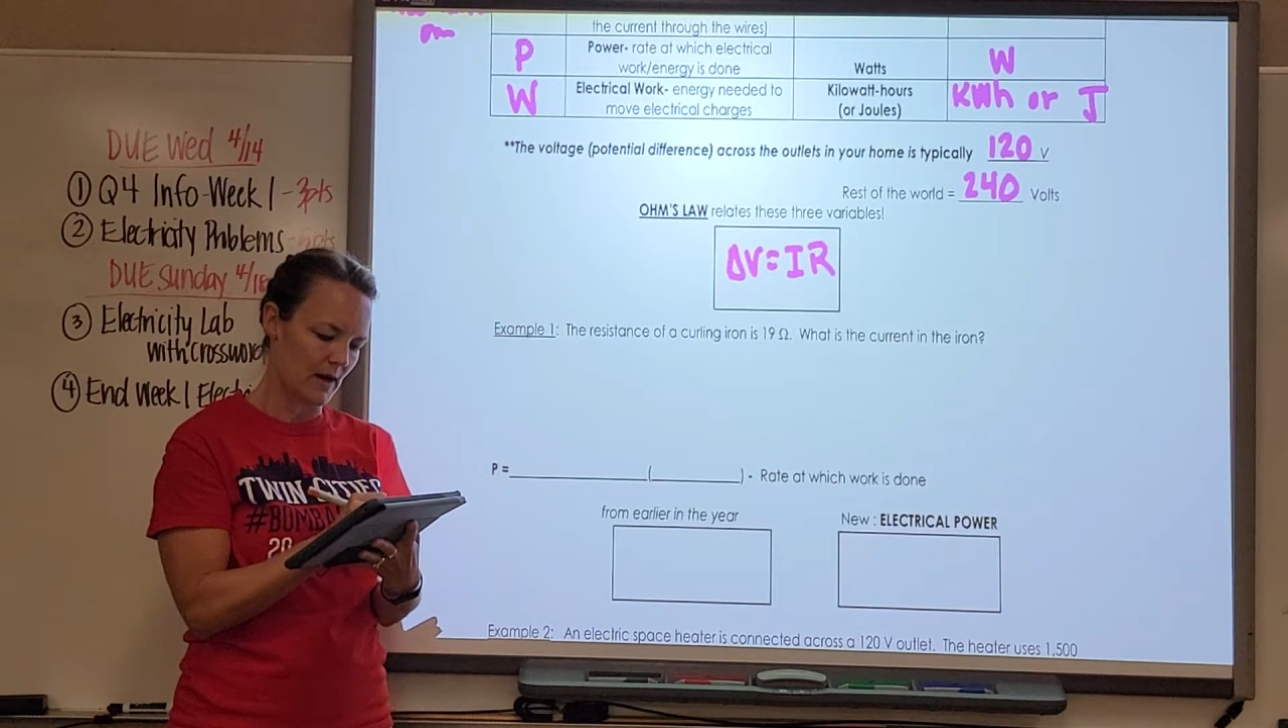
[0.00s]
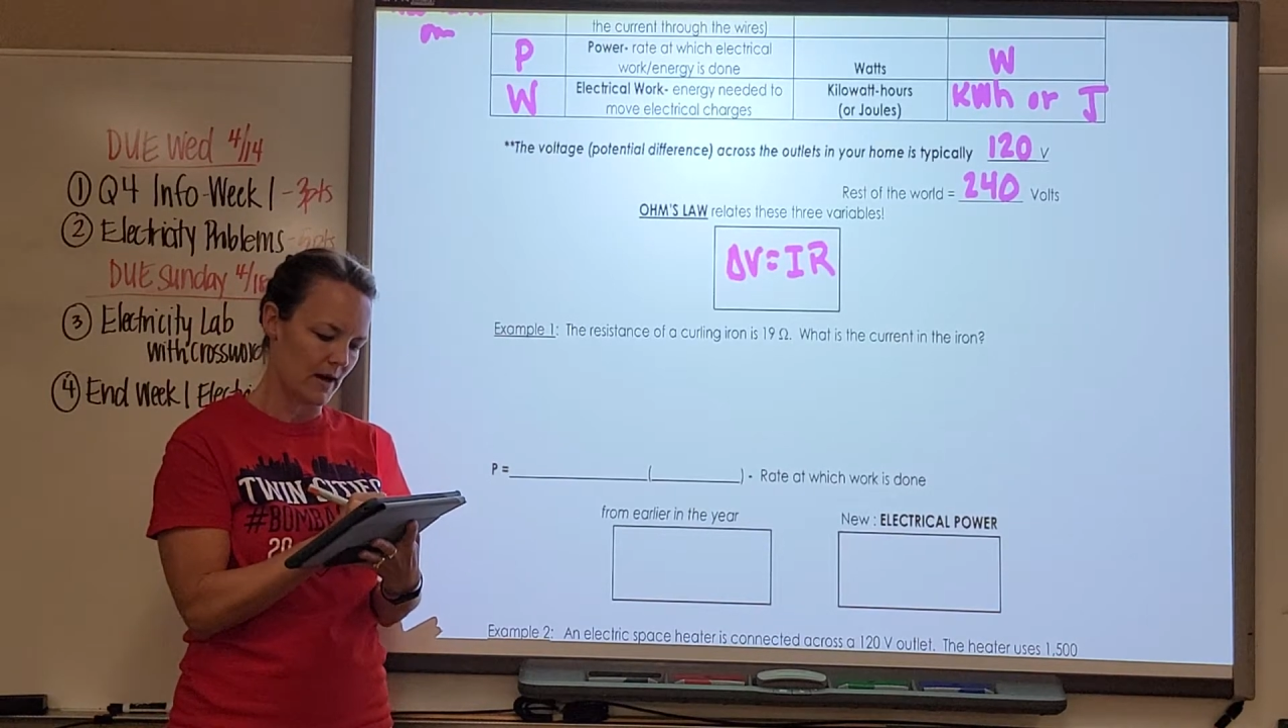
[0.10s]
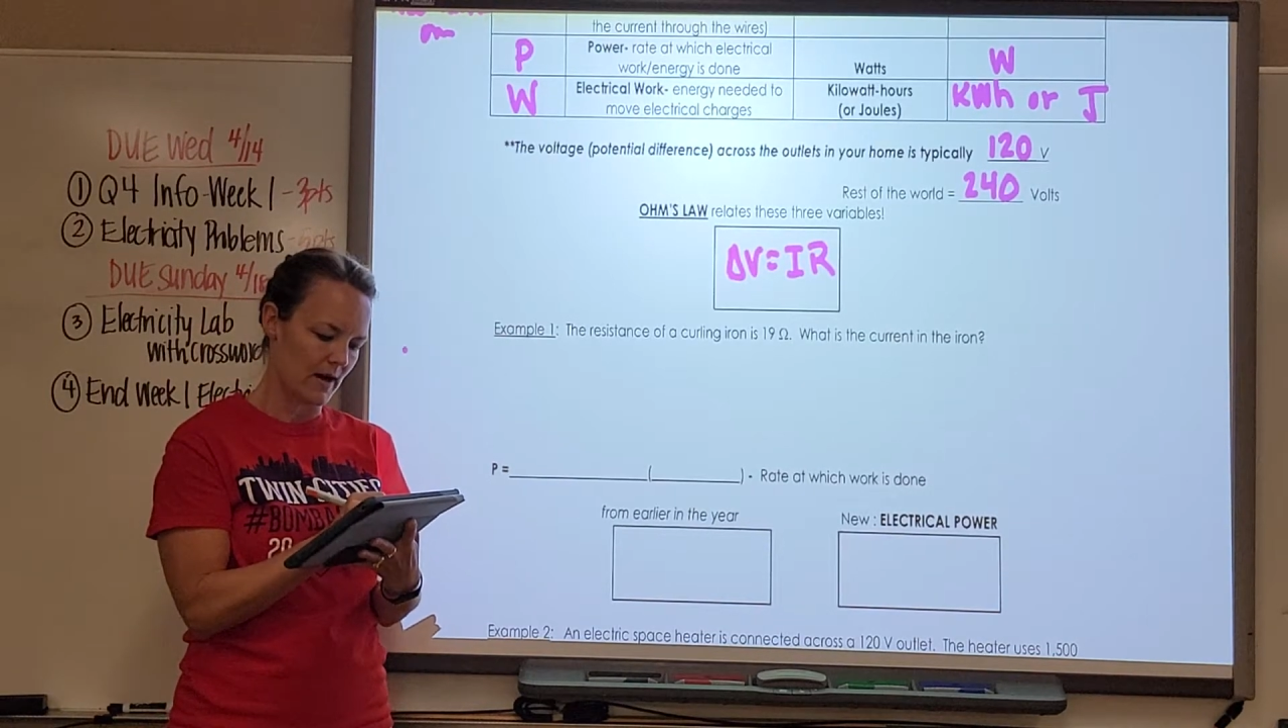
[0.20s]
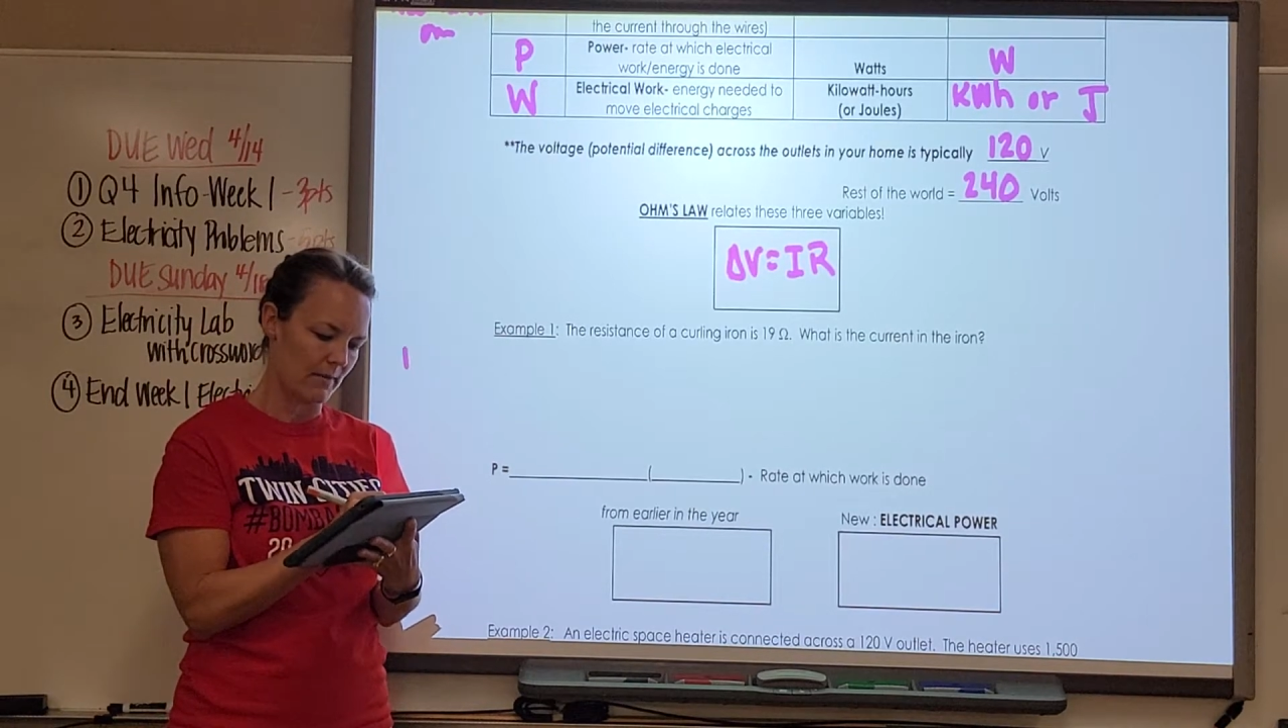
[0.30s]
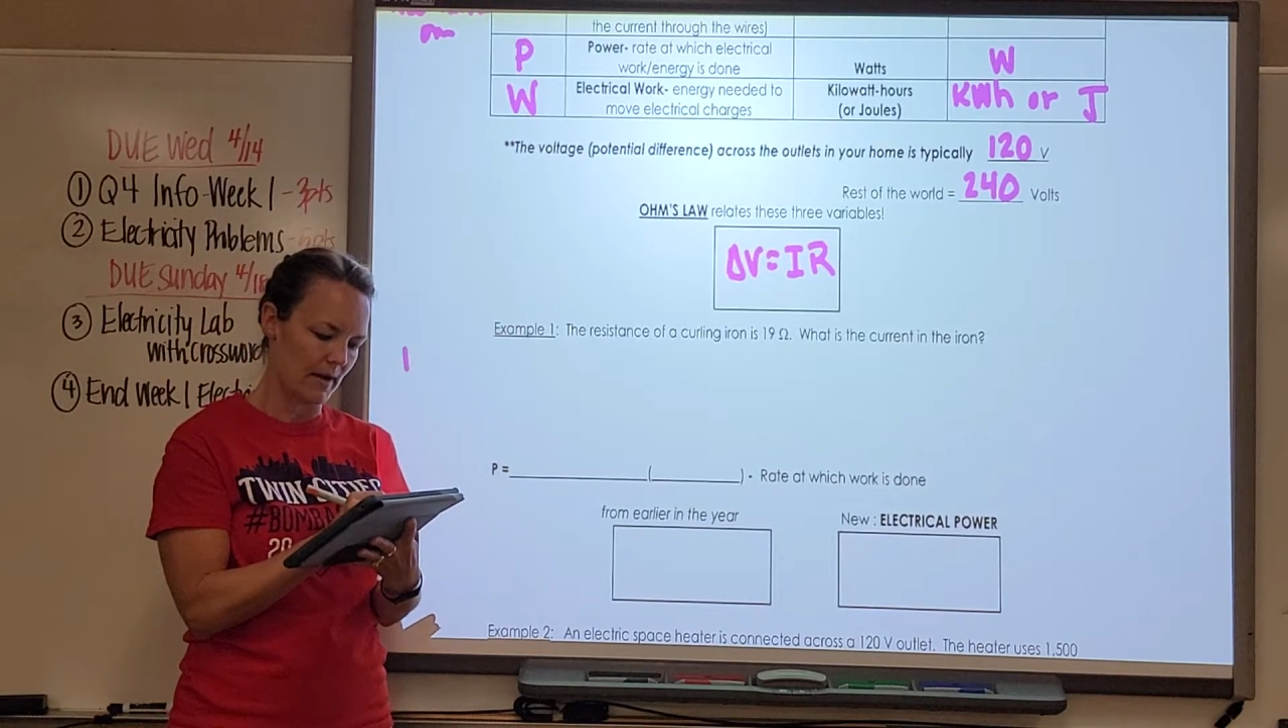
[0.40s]
All
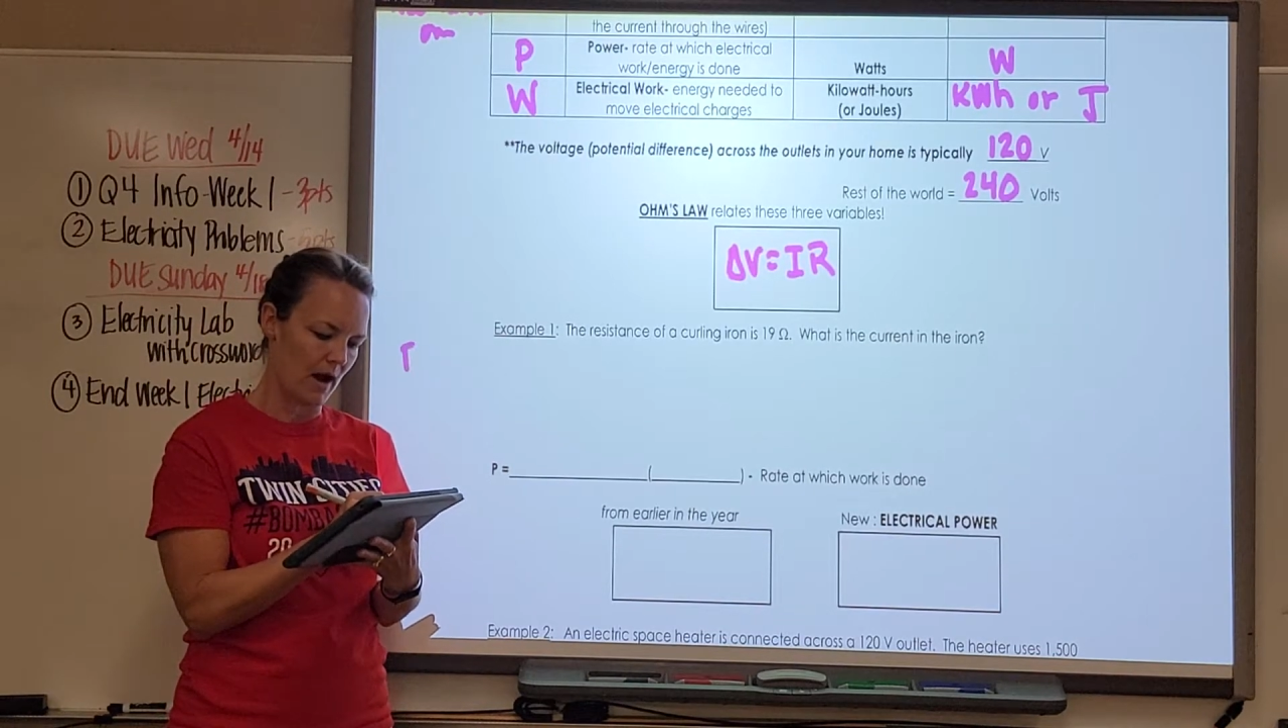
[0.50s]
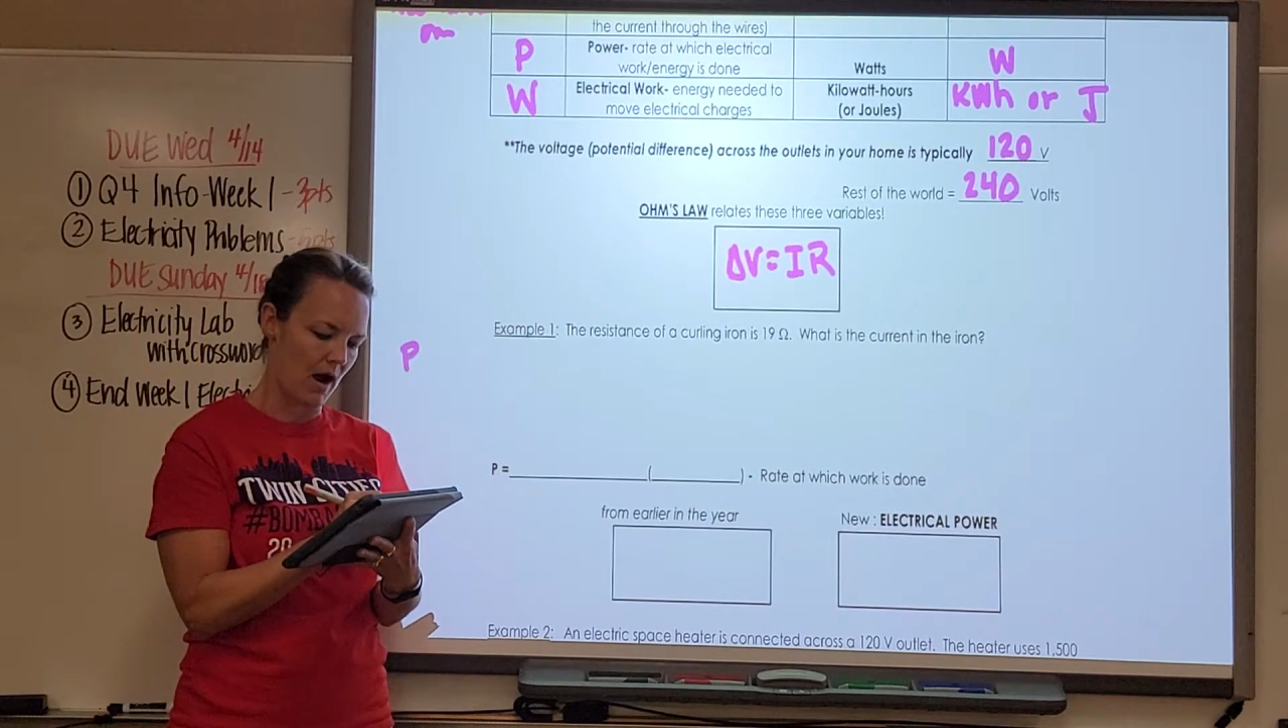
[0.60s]
right, my